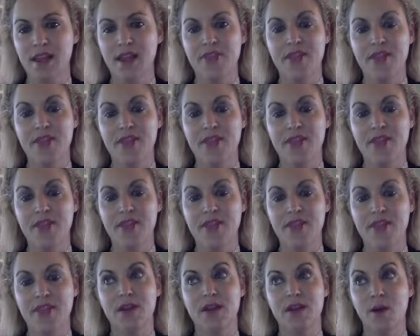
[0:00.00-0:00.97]
And that's really
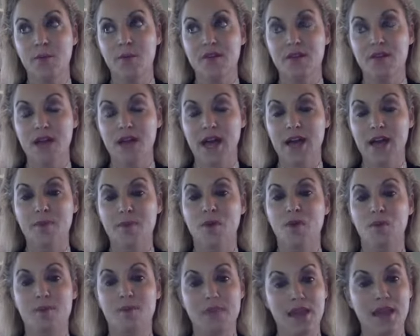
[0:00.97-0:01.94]
what helped
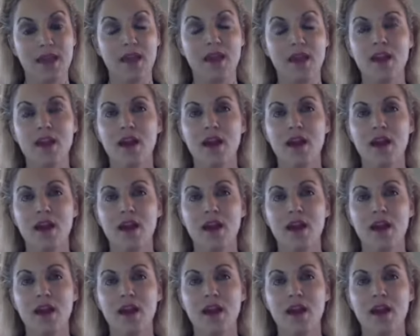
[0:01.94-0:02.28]
catapult me.